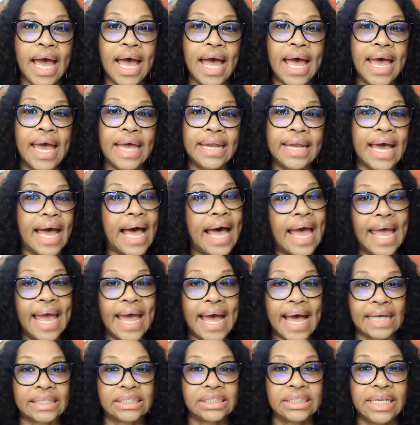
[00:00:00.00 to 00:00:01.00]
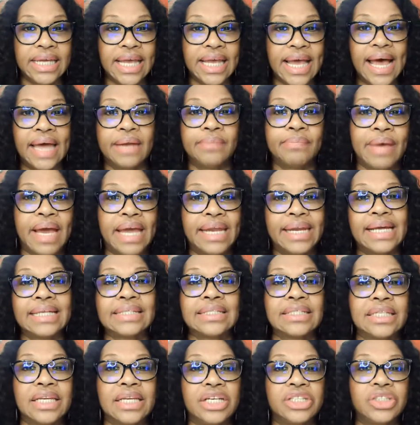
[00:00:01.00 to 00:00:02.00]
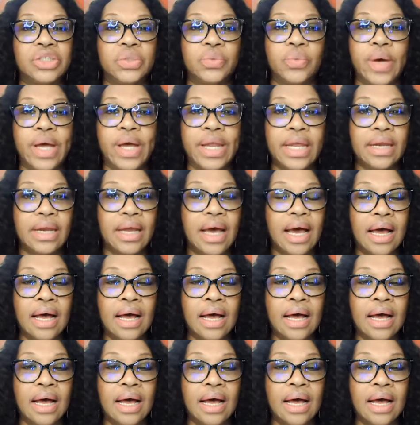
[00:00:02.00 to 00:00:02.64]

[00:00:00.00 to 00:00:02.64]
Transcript: And I actually had my destination wedding